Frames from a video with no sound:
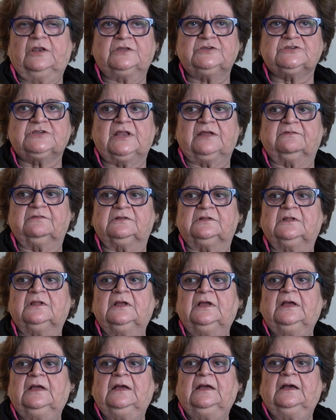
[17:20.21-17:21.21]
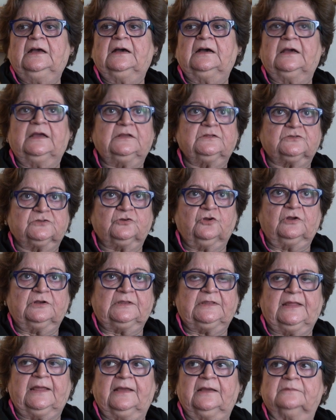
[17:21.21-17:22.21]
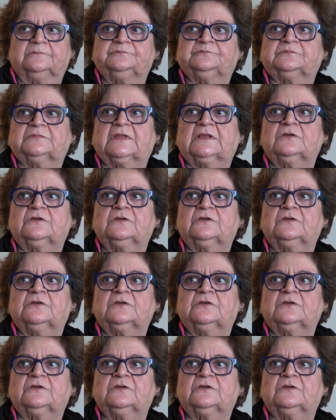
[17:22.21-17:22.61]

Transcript: college level, it's not there.